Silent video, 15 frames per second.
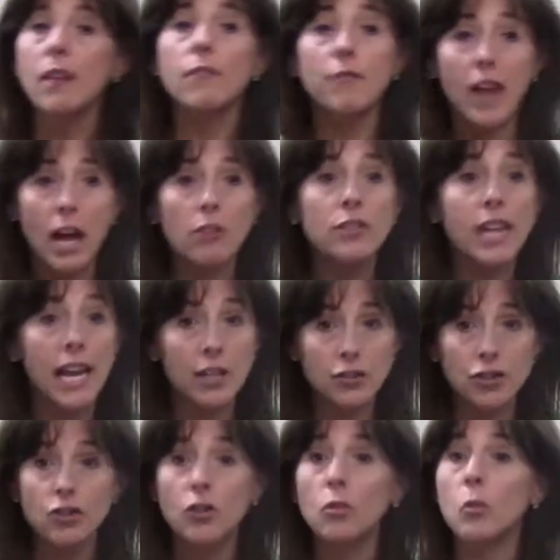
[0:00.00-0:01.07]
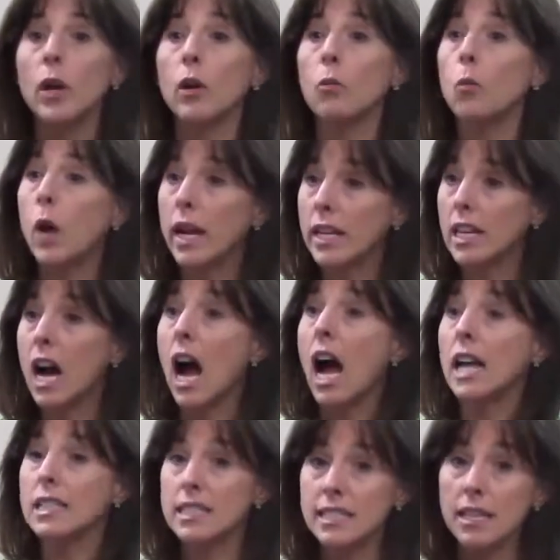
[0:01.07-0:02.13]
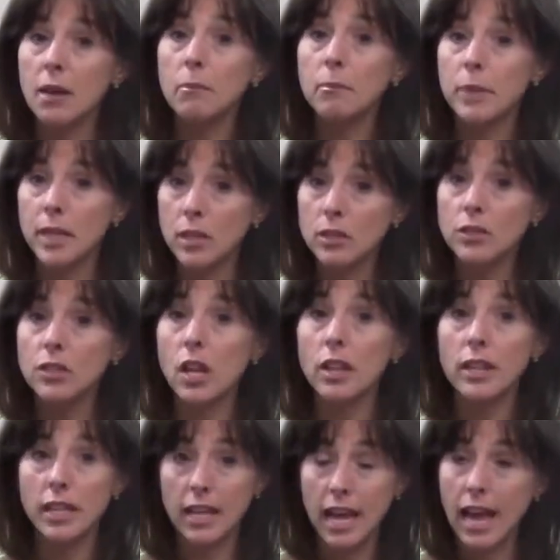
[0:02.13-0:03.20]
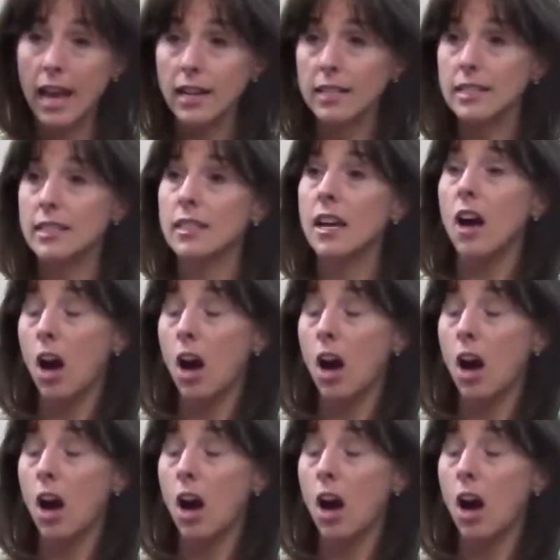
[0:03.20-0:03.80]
foundational, where one concept builds on the next,